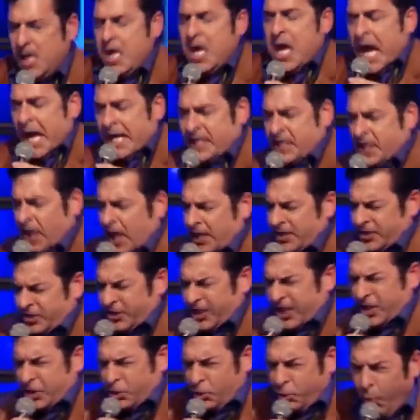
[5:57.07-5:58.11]
And God
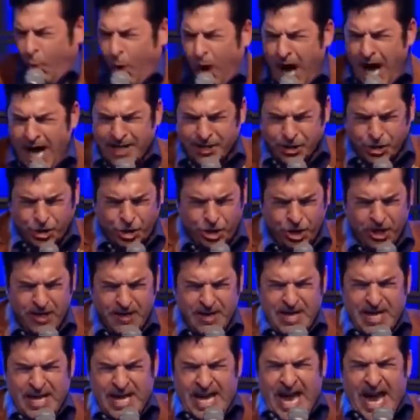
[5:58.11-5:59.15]
says, watch
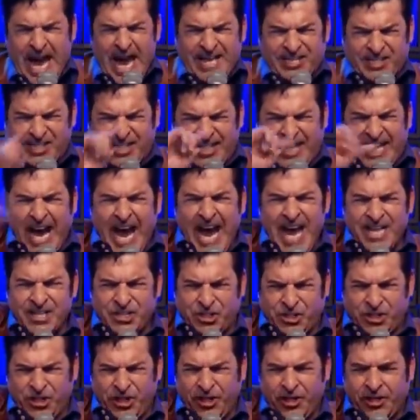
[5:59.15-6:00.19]
as
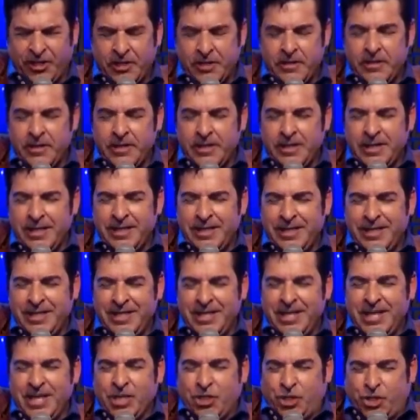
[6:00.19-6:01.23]
cancer
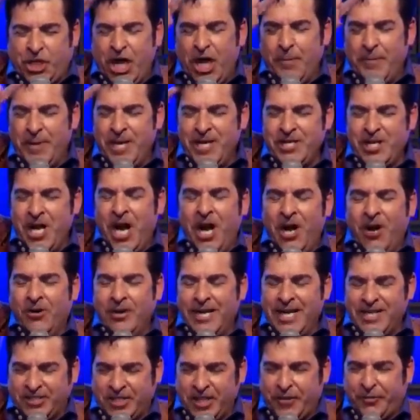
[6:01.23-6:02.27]
shall be known
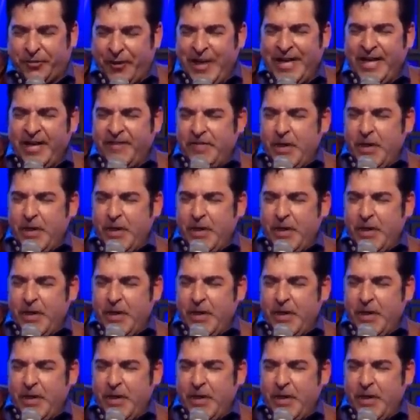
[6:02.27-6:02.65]
as a thing of the